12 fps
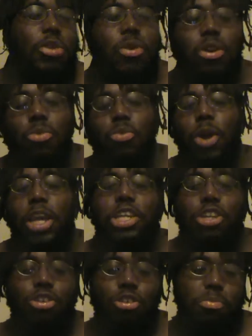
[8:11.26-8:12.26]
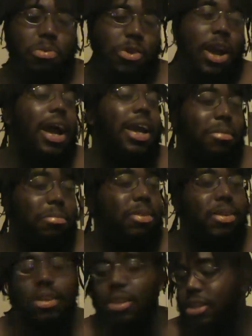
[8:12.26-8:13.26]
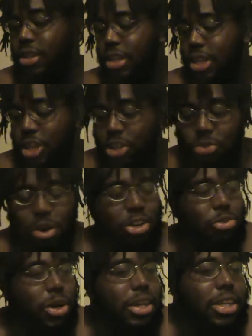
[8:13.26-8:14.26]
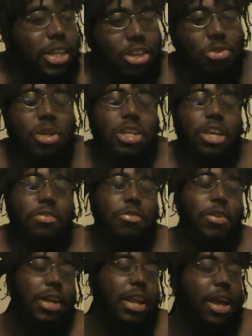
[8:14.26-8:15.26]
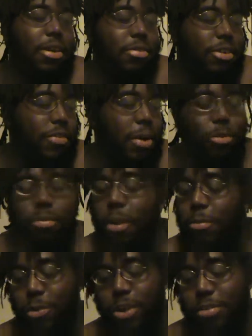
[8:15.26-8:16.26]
want to waste her prime? Because she's 26, 27 right now, if I'm remembering